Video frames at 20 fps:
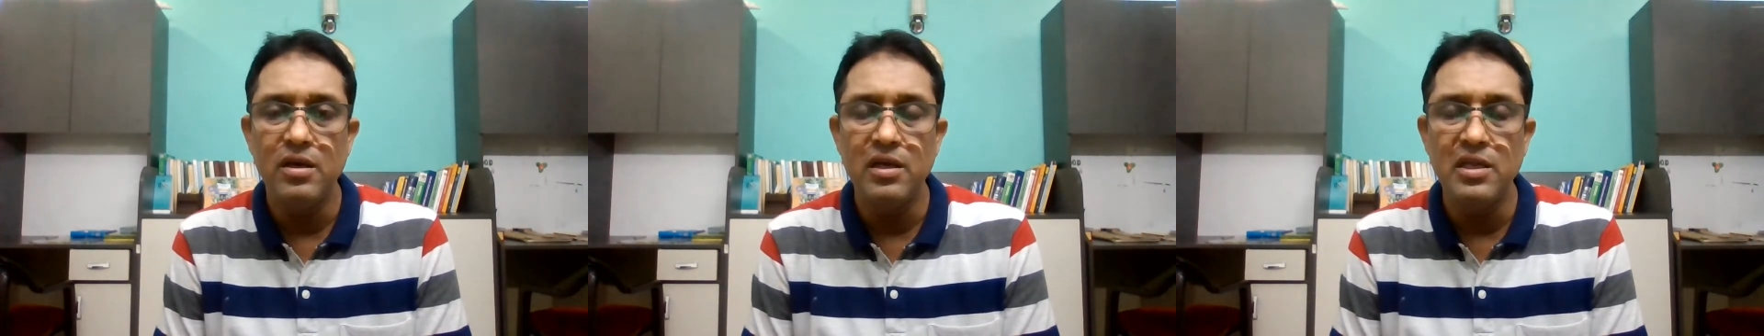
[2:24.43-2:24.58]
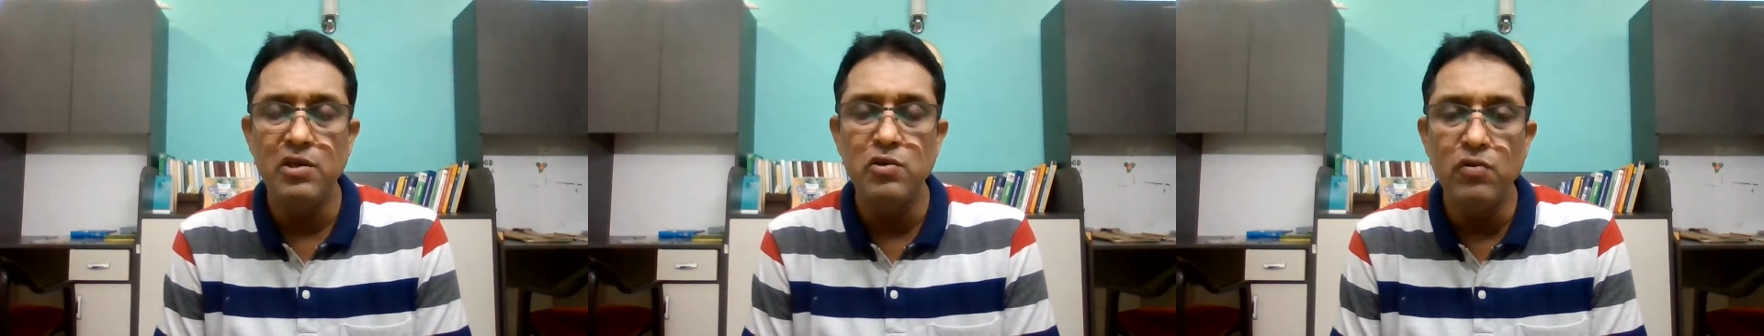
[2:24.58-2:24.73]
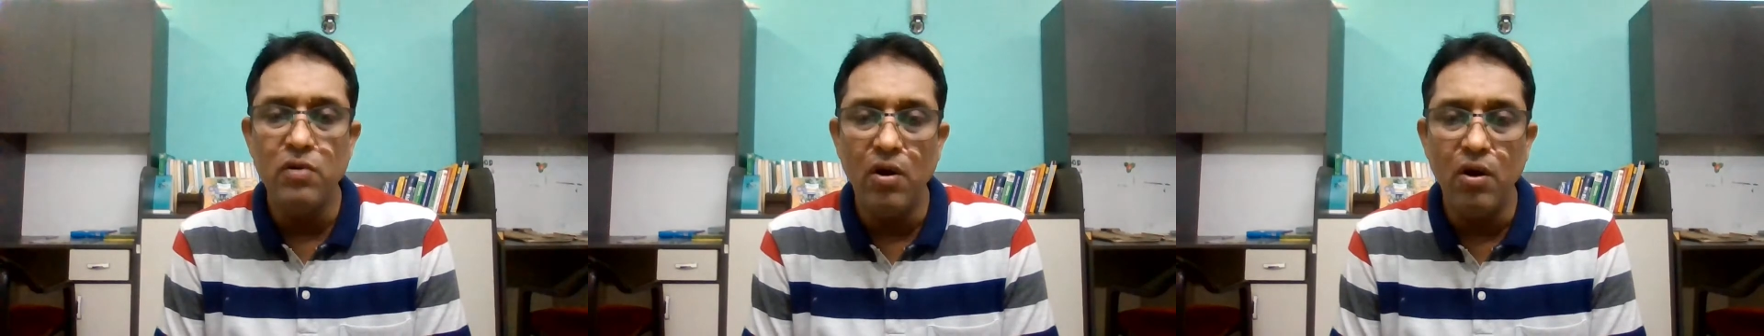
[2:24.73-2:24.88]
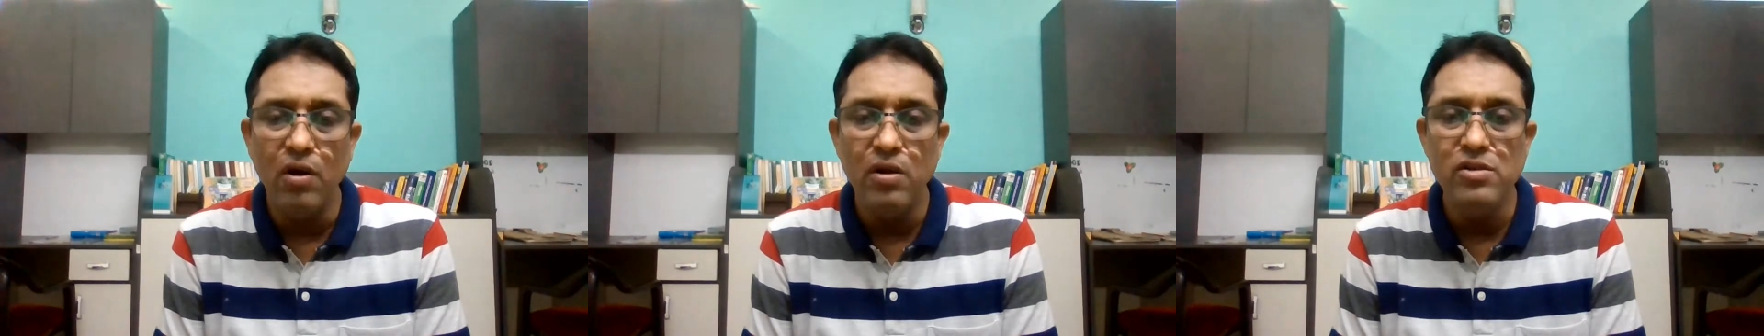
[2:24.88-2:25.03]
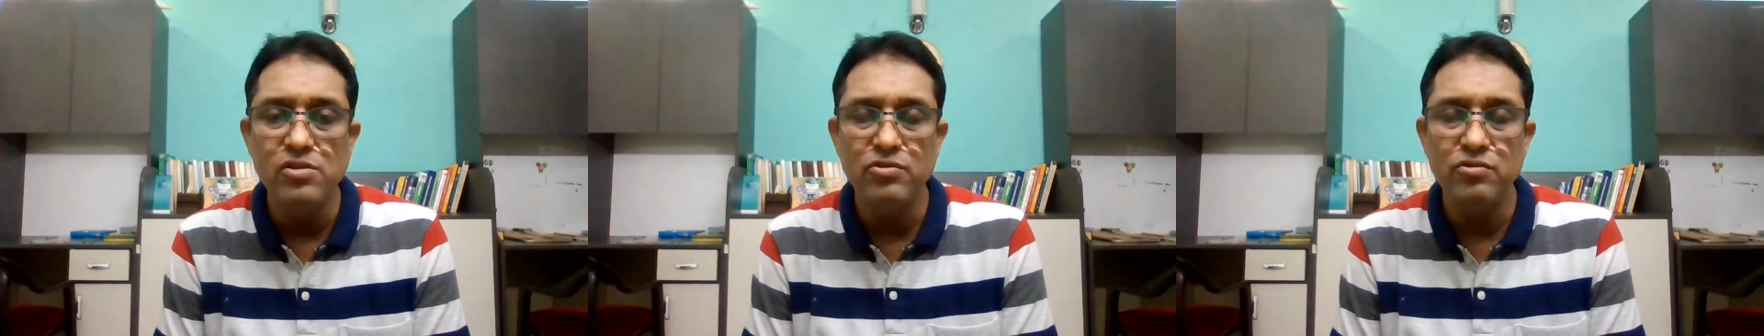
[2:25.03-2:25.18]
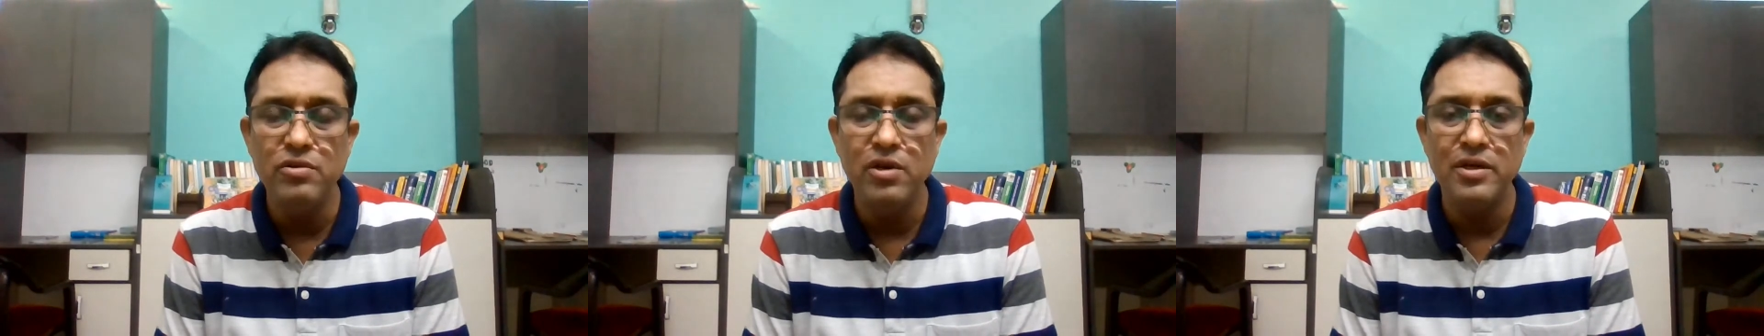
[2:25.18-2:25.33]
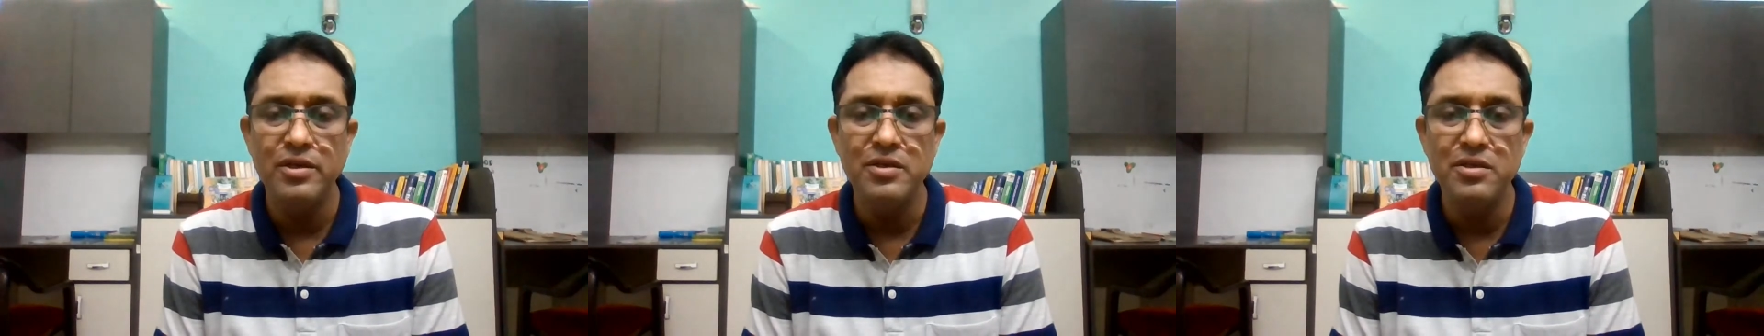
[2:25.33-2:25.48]
you all
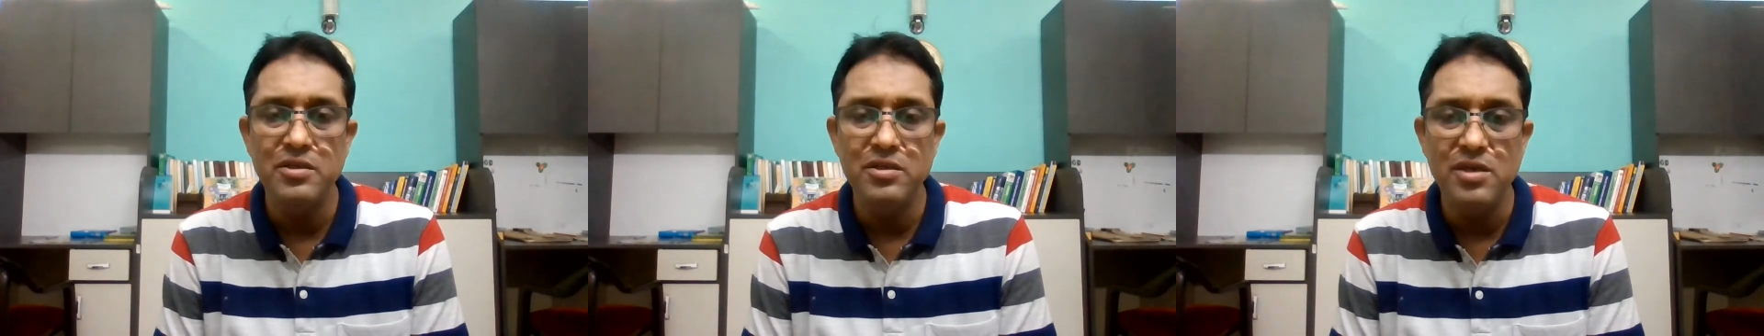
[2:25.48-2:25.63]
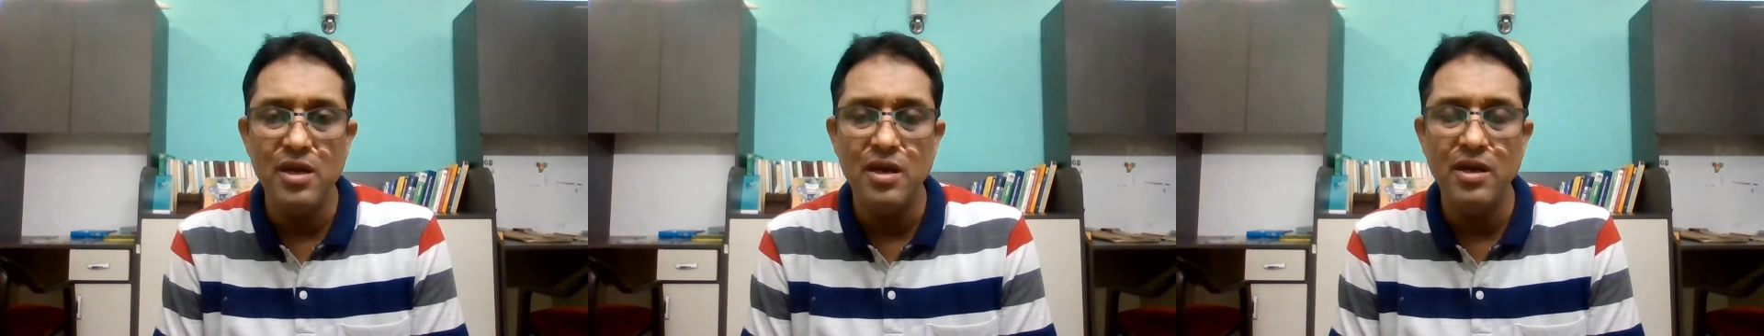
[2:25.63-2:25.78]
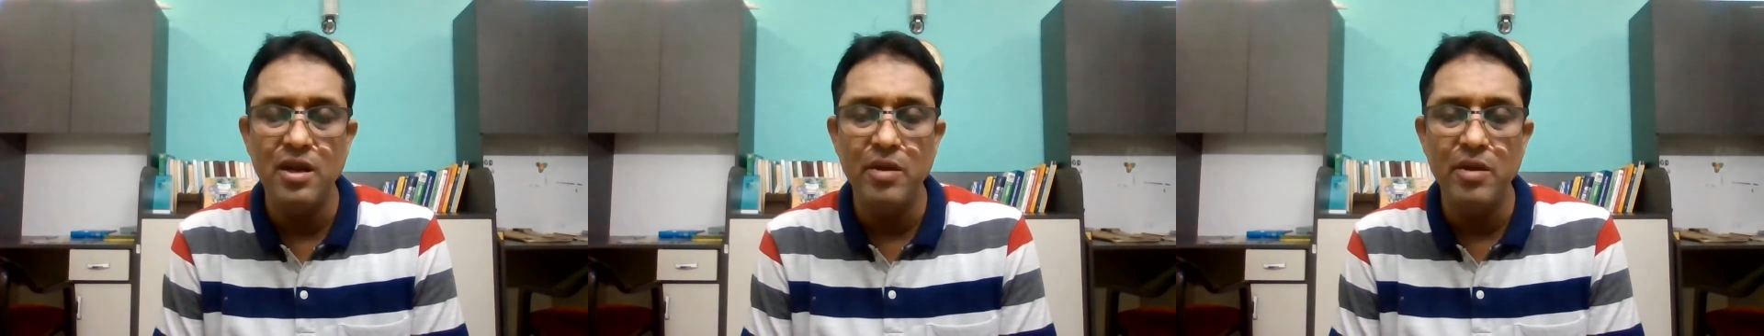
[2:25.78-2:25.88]
should understand